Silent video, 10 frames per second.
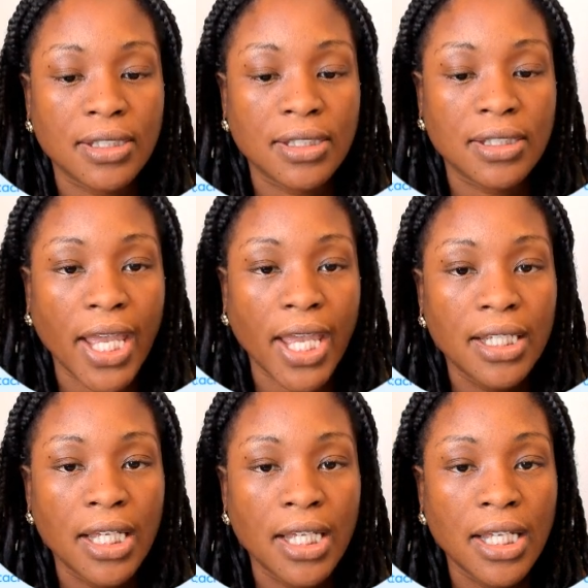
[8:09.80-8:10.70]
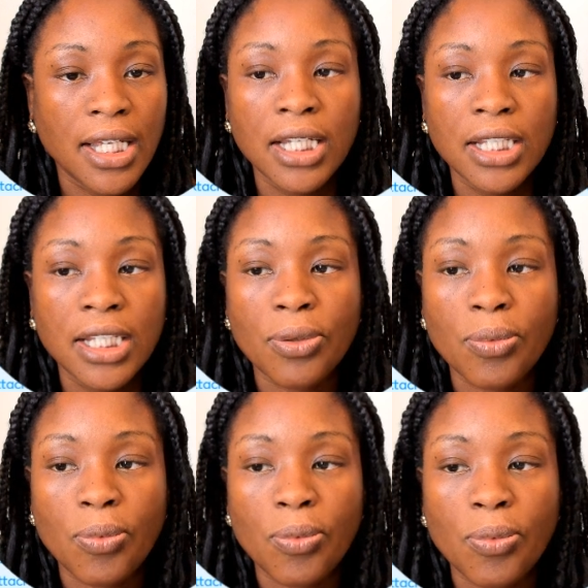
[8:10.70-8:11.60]
Okay, so
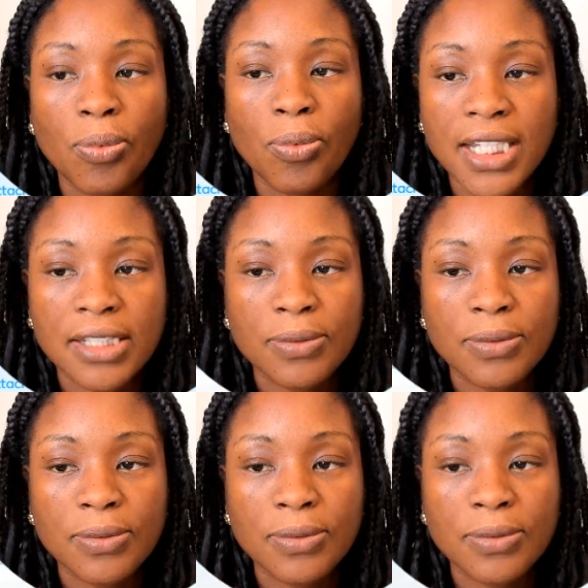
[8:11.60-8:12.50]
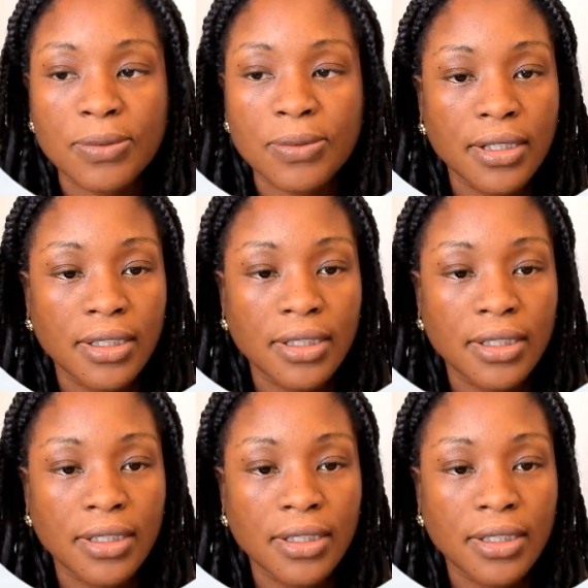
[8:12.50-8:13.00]
watch this real quick.